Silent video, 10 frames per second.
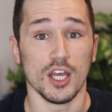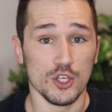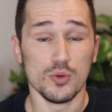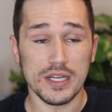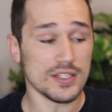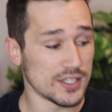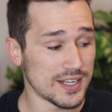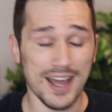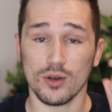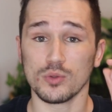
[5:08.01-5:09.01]
You need to
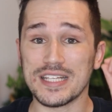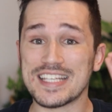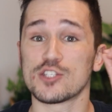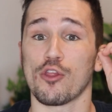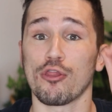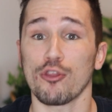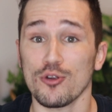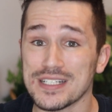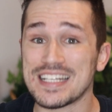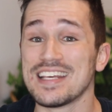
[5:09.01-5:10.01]
not only get to
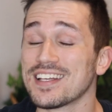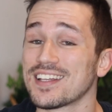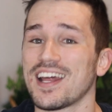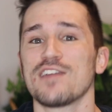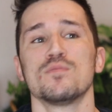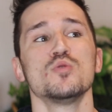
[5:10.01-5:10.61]
13 life,